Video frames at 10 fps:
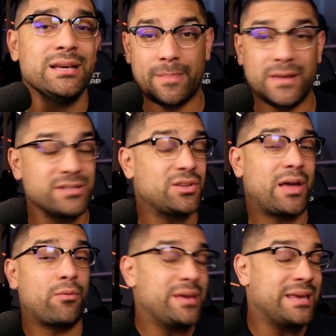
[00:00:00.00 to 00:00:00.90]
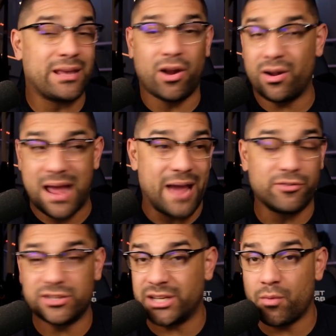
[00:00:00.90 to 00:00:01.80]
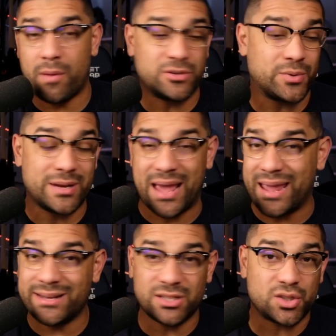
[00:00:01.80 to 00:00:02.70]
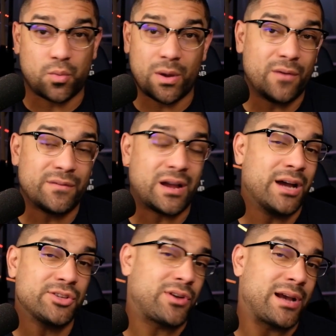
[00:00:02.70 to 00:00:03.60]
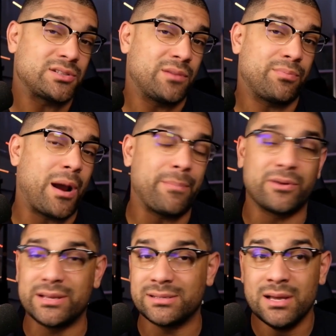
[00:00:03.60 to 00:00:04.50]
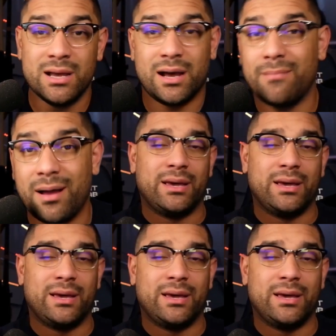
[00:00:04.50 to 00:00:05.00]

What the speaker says: and so that we get on average anywhere between 8 and 12 contracts on properties a month.